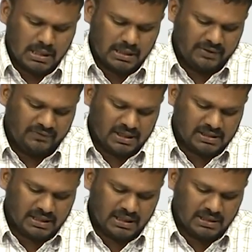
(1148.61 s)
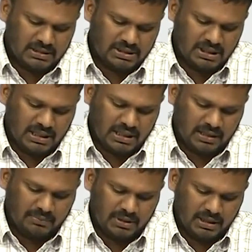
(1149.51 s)
then we are saying G
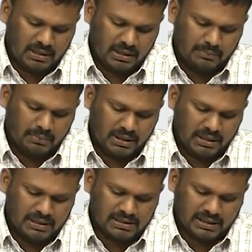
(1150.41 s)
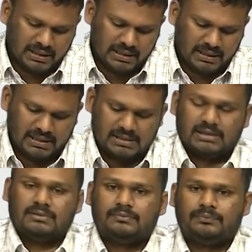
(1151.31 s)
can be embedded inside S
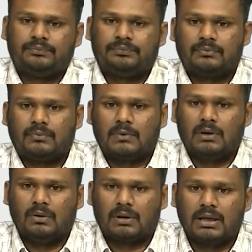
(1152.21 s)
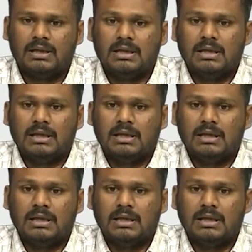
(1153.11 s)
n. Okay.